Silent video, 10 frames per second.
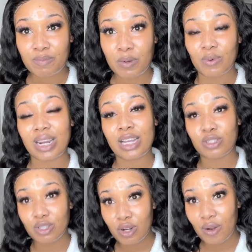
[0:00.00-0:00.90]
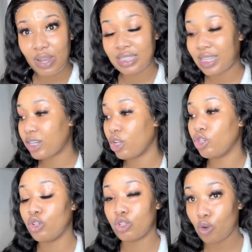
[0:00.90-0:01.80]
but what I do know is that
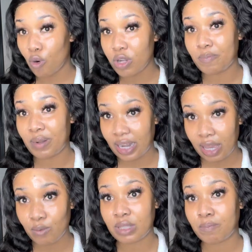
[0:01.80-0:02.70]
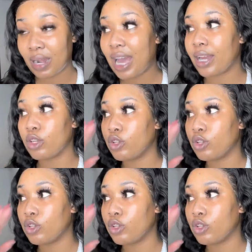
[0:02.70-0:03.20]
you don't play with blood.